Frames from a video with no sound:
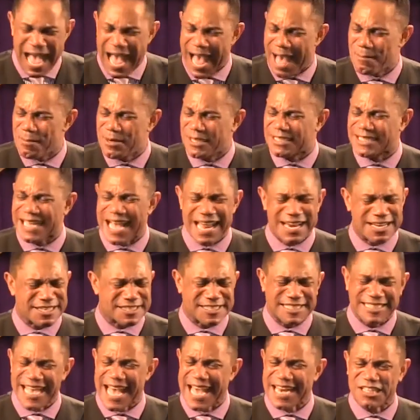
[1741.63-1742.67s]
How many has got a
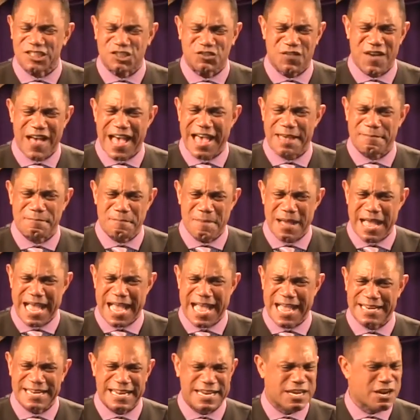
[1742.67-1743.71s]
satisfied
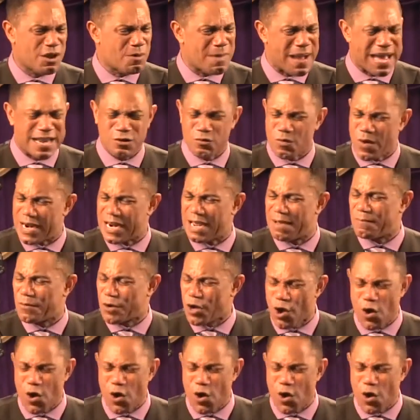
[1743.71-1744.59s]
mind that no matter what I'm